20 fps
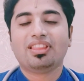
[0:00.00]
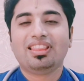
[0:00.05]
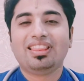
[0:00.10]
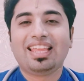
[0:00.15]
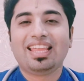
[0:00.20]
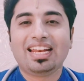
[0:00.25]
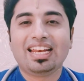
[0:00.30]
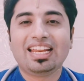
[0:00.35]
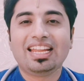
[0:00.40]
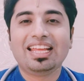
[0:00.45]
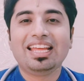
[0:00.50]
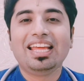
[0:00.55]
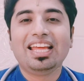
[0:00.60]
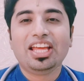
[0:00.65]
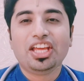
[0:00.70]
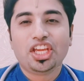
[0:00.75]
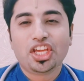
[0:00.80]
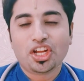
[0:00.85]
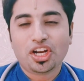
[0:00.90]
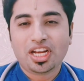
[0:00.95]
then
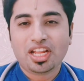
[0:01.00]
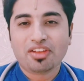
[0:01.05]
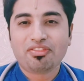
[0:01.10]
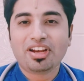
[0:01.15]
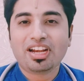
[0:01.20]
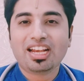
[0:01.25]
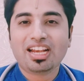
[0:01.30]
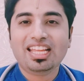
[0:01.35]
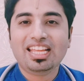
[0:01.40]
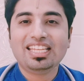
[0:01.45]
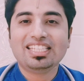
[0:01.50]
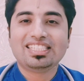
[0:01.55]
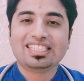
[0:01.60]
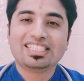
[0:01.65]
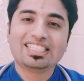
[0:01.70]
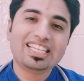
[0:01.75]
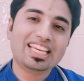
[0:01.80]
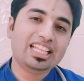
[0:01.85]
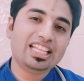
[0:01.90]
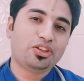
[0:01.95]
you'll definitely
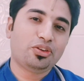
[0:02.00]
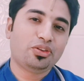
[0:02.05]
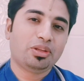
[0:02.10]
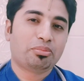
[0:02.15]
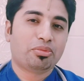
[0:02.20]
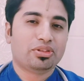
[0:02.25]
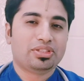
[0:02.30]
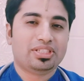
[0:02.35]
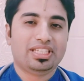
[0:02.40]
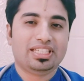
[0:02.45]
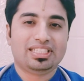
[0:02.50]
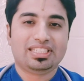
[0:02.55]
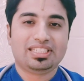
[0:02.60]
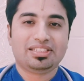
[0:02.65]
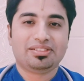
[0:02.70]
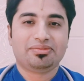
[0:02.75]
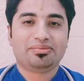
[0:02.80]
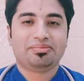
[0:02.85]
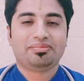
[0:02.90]
sail through the process.